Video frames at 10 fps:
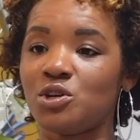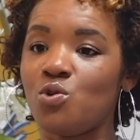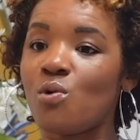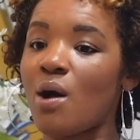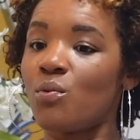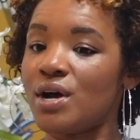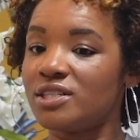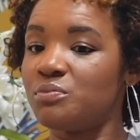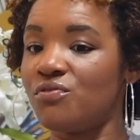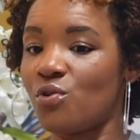who I
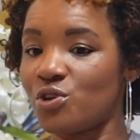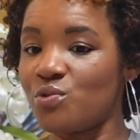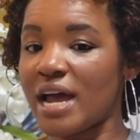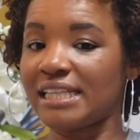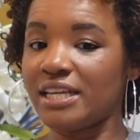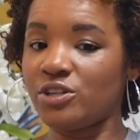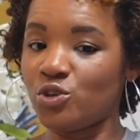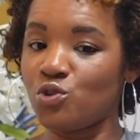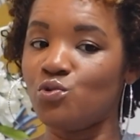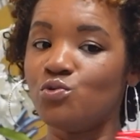was before you got there, so
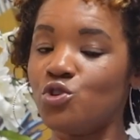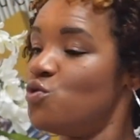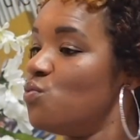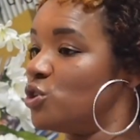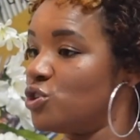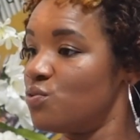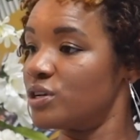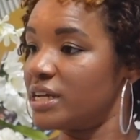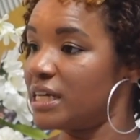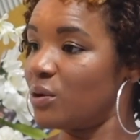you knew what you were
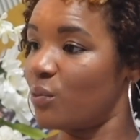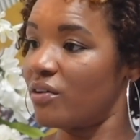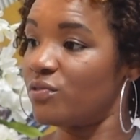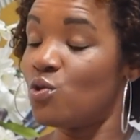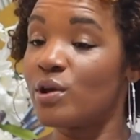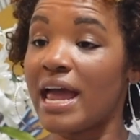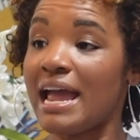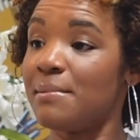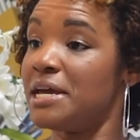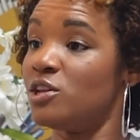dealing with. You
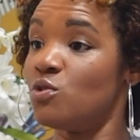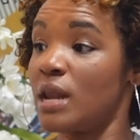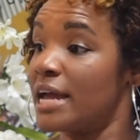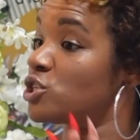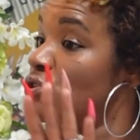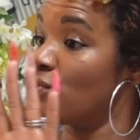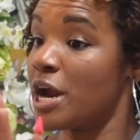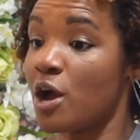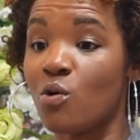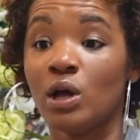came there, you were like,
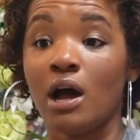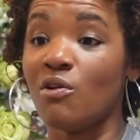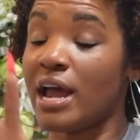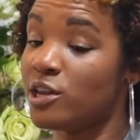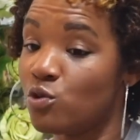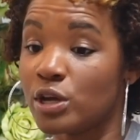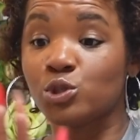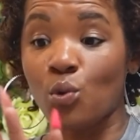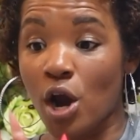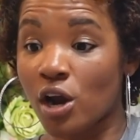Sherelle, okay, you can
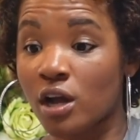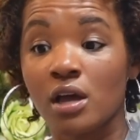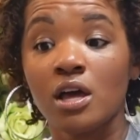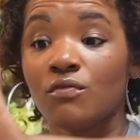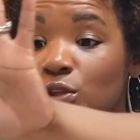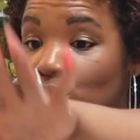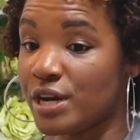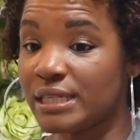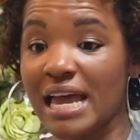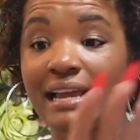twerk for
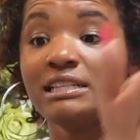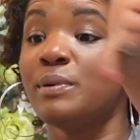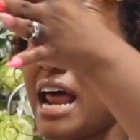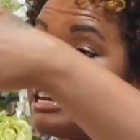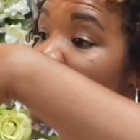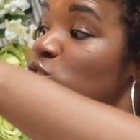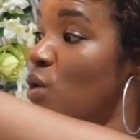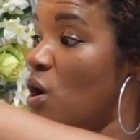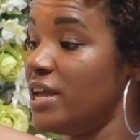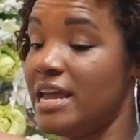3 seconds, but I need you
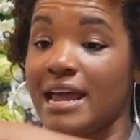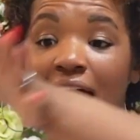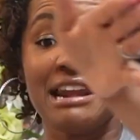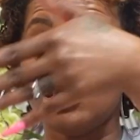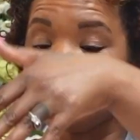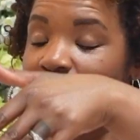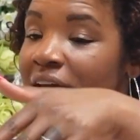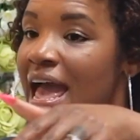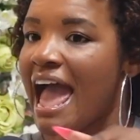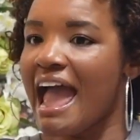over here. I need you here.
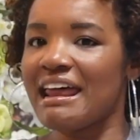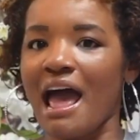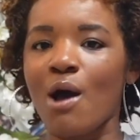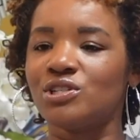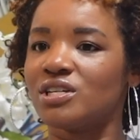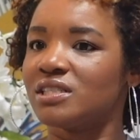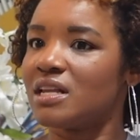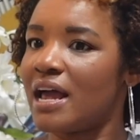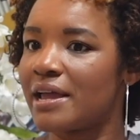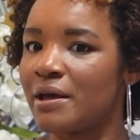And I was just
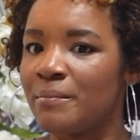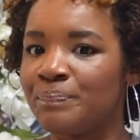like,